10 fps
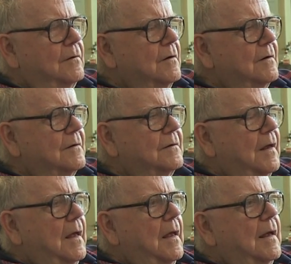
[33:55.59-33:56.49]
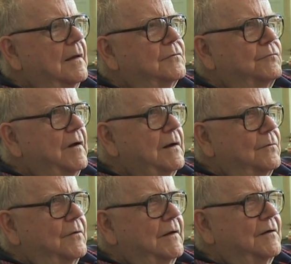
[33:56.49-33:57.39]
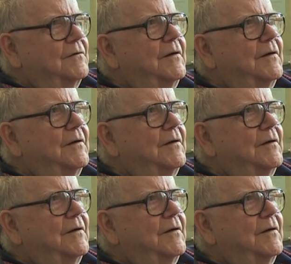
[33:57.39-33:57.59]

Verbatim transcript: earned as a writer then.